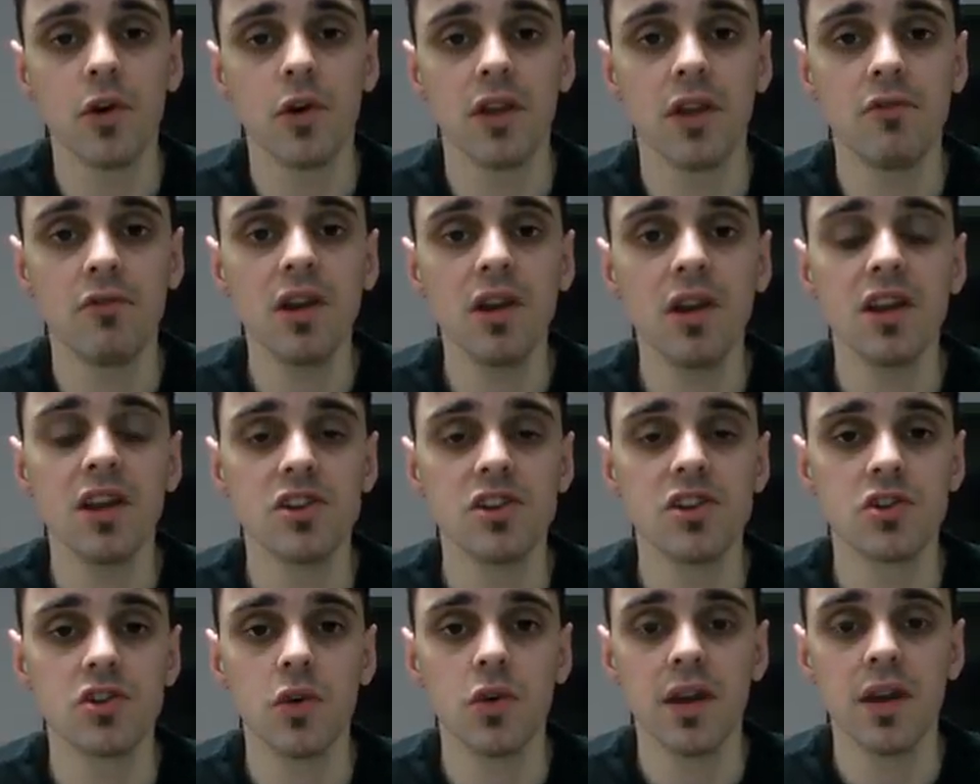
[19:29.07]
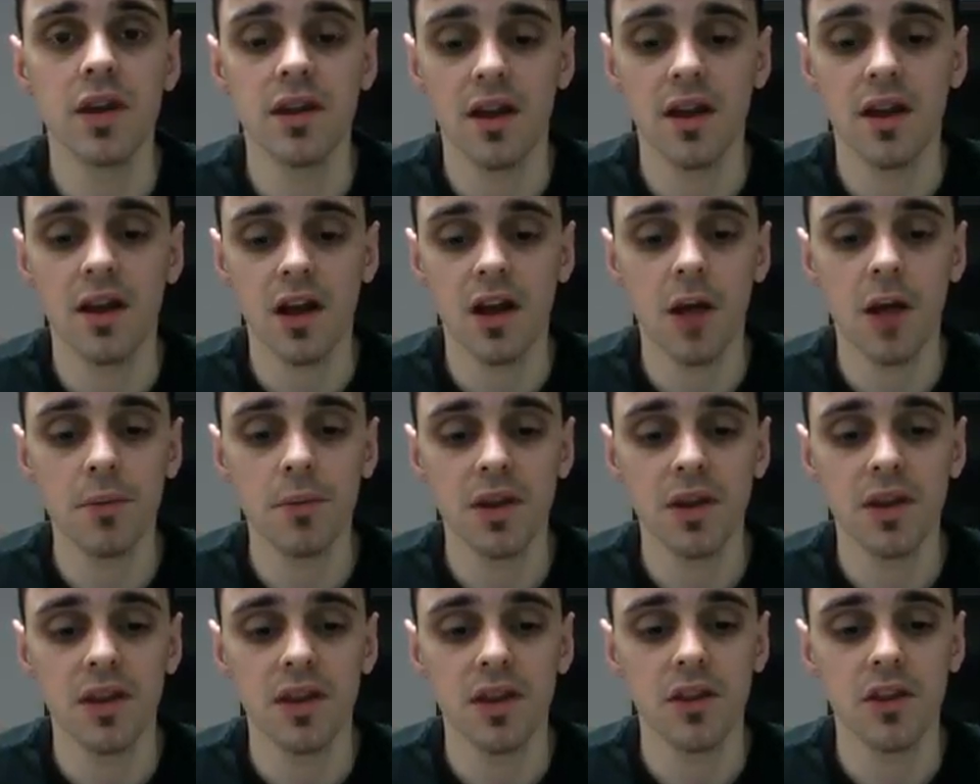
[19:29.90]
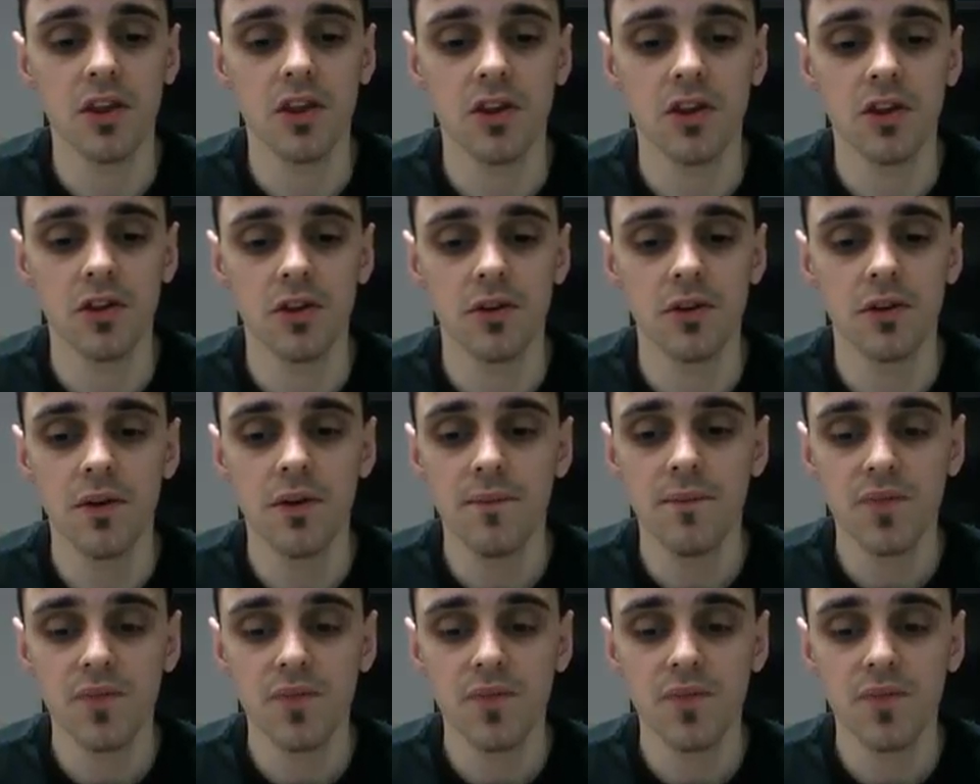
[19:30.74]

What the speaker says: and really enjoying a company that you can